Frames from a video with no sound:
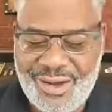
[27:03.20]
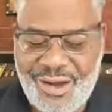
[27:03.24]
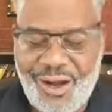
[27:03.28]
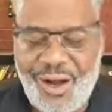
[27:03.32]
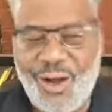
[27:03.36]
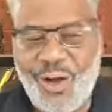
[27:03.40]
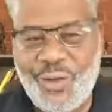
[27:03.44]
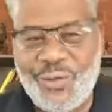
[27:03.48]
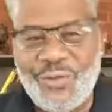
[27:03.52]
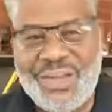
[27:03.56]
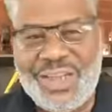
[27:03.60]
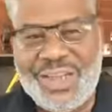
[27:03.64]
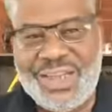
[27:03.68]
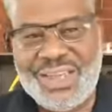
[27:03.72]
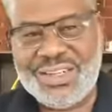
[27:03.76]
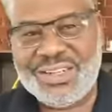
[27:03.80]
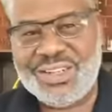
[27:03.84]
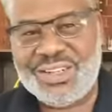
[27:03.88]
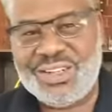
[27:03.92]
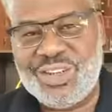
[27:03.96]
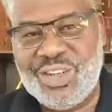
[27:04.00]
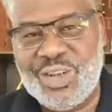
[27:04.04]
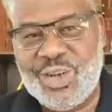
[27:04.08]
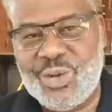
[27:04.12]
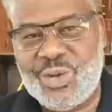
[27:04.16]
on
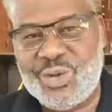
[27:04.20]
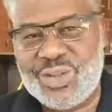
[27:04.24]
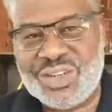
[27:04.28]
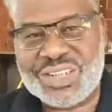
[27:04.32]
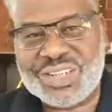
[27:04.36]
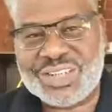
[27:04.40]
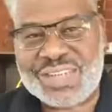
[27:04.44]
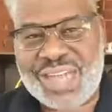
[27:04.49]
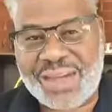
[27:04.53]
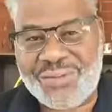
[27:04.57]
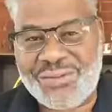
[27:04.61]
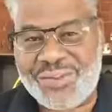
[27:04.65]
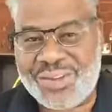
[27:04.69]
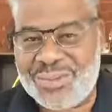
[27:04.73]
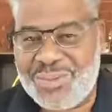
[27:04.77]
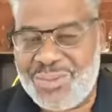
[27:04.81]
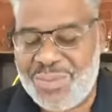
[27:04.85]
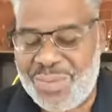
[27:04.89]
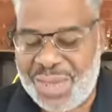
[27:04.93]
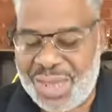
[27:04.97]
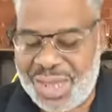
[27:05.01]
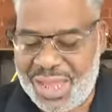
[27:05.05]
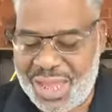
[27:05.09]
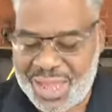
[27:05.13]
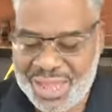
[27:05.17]
these new seven
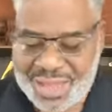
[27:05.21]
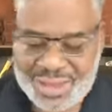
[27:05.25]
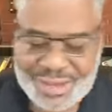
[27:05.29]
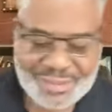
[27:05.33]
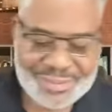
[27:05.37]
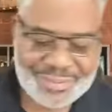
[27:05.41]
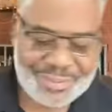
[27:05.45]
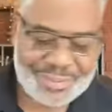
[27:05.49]
men.